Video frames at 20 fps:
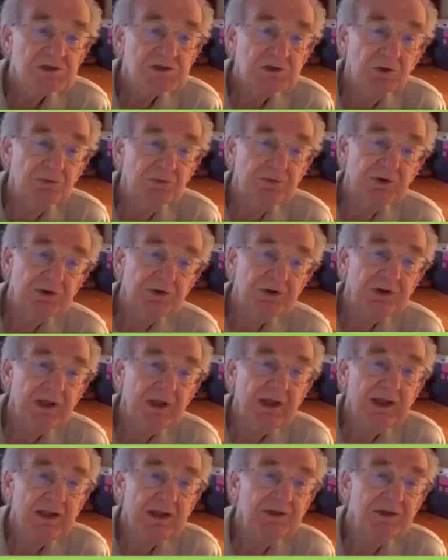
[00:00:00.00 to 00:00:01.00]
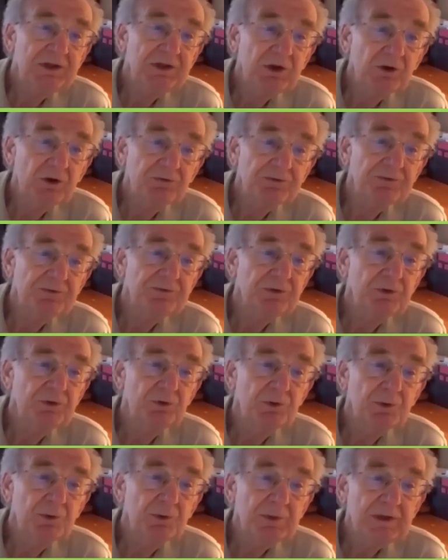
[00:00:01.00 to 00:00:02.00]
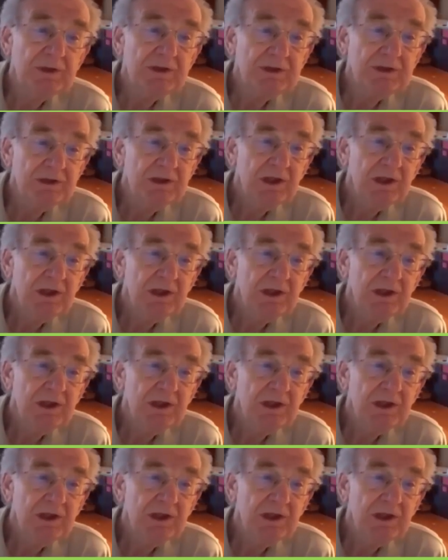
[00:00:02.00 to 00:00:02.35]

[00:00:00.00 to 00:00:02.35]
for today, the overview will be,